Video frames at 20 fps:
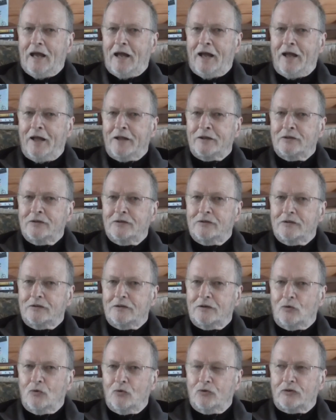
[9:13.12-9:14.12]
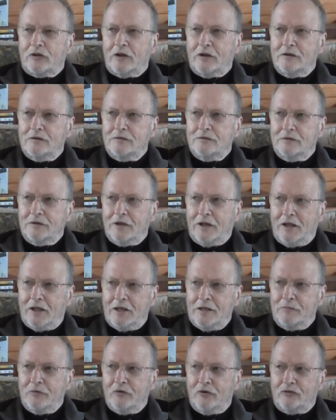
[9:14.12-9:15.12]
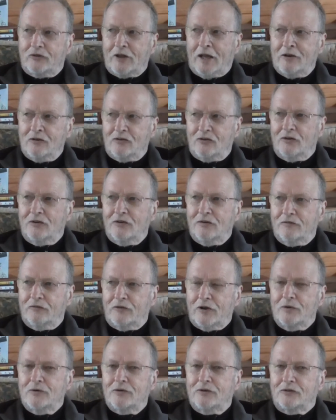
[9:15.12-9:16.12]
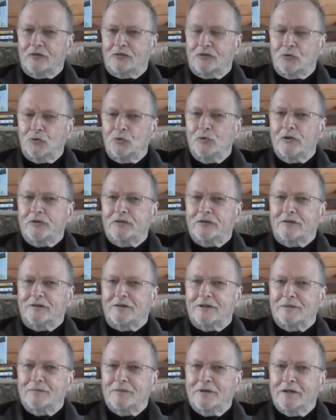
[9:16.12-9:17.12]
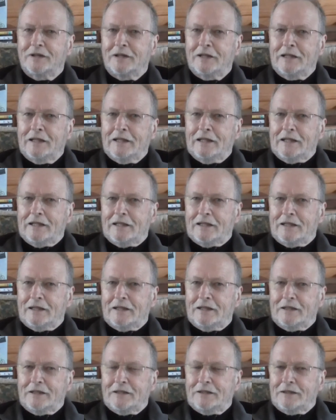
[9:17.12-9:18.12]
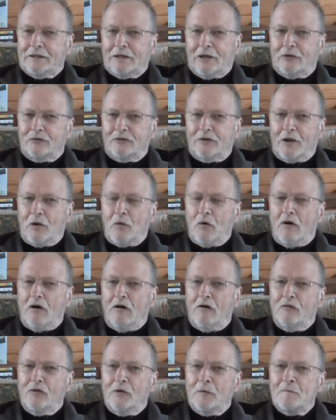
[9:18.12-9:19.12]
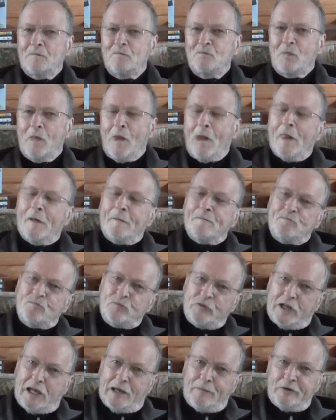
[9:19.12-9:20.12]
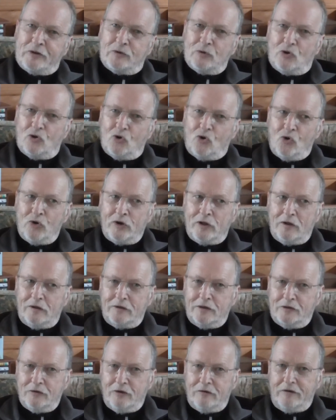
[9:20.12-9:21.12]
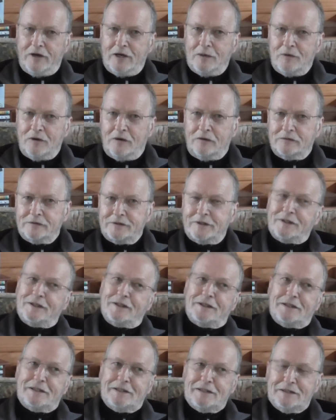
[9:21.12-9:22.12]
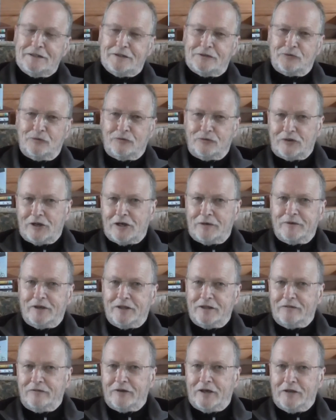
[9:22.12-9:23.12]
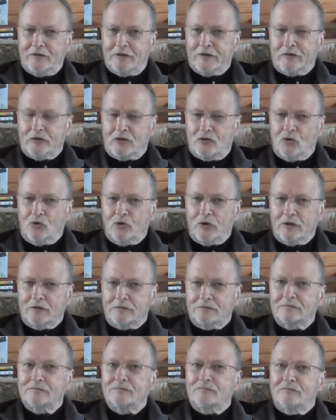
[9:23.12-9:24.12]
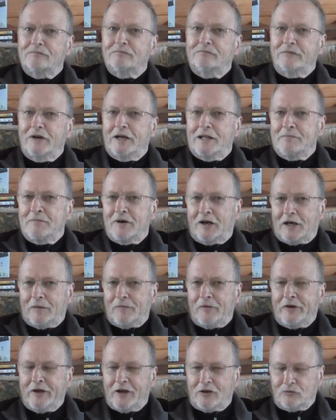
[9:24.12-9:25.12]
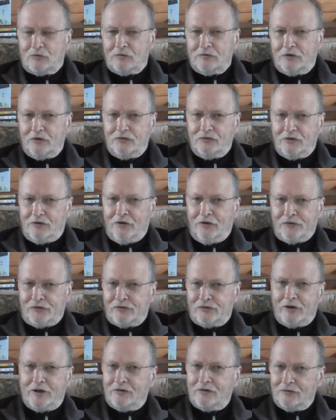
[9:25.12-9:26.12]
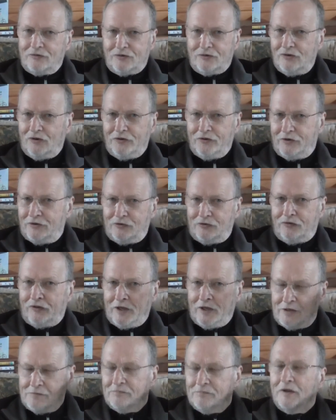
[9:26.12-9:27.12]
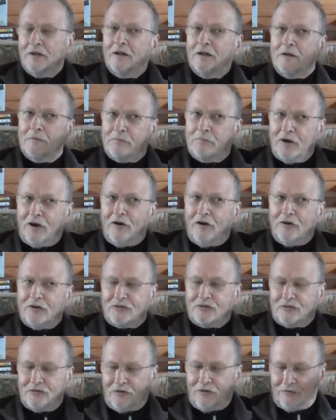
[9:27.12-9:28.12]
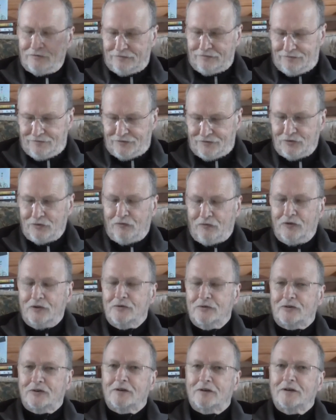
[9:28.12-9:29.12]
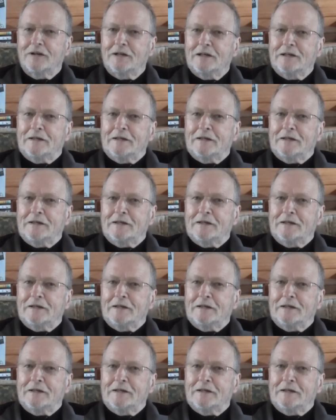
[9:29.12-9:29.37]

and also keep your attention focused all the time, because quite often you come into a corner, you do it really well, yay, you sort of celebrate the fact you've done the corner and really muck up the next one because your concentration's gone, because you're thinking past, not sort of future.